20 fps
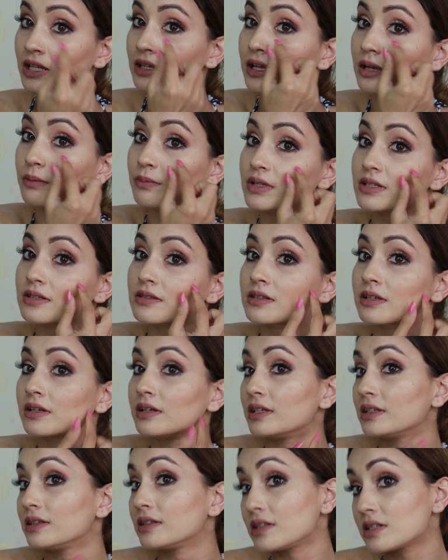
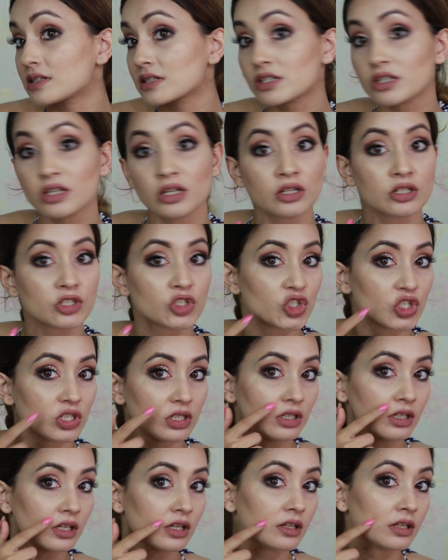like this
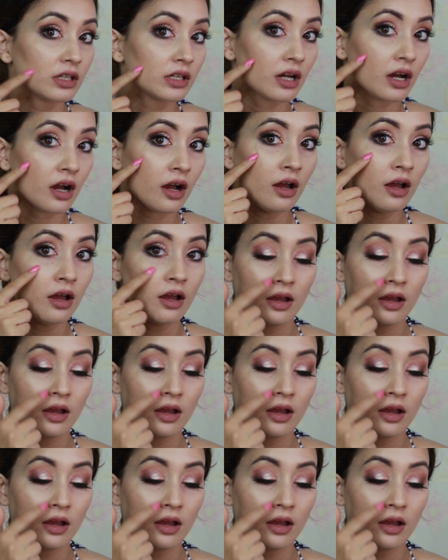cheek area.